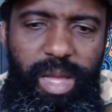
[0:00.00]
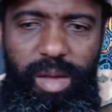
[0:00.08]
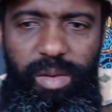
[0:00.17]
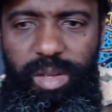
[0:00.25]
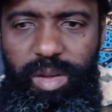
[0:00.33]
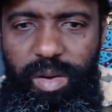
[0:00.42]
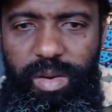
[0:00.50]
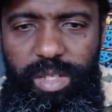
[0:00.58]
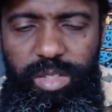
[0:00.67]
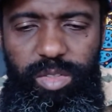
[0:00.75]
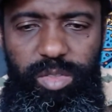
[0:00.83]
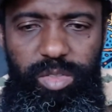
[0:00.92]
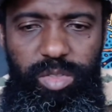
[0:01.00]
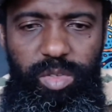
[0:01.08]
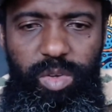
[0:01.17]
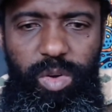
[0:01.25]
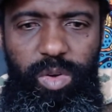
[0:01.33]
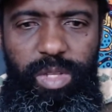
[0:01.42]
I'll encourage you to
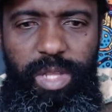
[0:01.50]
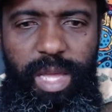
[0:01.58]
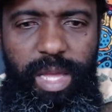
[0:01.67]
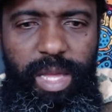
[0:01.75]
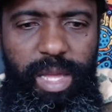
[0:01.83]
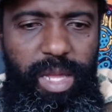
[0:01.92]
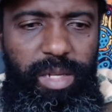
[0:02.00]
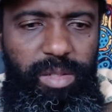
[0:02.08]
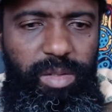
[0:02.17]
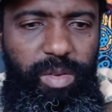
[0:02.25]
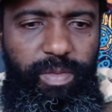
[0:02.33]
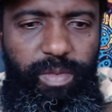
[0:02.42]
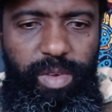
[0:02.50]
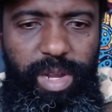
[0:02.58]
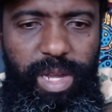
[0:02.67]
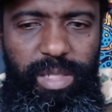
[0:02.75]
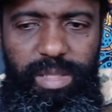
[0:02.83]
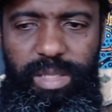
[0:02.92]
go there and look for
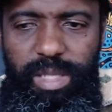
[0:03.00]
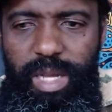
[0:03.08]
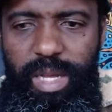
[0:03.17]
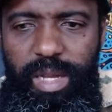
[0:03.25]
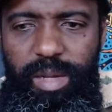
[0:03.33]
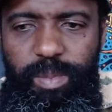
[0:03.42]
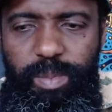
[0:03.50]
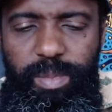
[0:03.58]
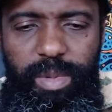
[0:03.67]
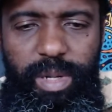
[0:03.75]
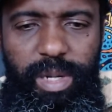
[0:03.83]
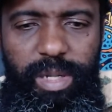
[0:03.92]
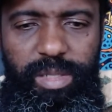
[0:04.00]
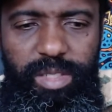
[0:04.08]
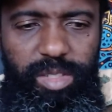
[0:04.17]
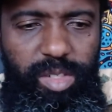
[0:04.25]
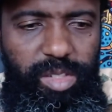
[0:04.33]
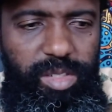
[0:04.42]
that
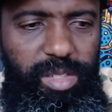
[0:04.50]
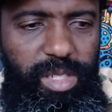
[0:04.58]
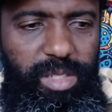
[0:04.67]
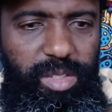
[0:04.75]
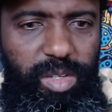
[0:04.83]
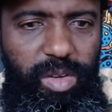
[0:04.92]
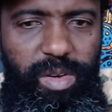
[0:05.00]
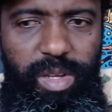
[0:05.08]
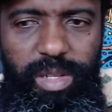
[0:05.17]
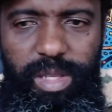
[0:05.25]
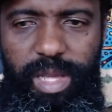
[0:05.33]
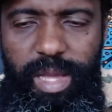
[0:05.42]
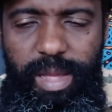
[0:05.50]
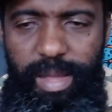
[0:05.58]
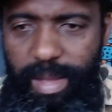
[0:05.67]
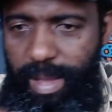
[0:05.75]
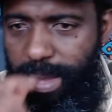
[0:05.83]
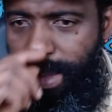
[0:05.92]
discussion that's going on there.
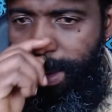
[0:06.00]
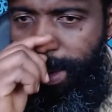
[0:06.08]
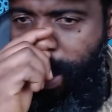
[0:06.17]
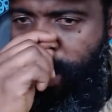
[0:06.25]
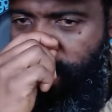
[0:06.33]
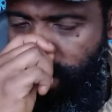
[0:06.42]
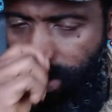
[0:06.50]
Now,